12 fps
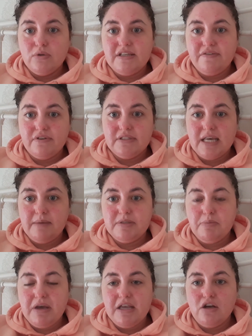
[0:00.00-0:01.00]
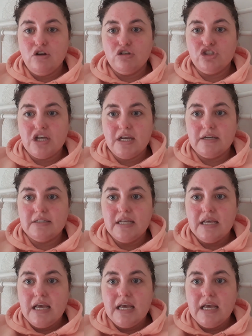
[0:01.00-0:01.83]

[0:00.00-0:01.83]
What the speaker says: different types of biologics,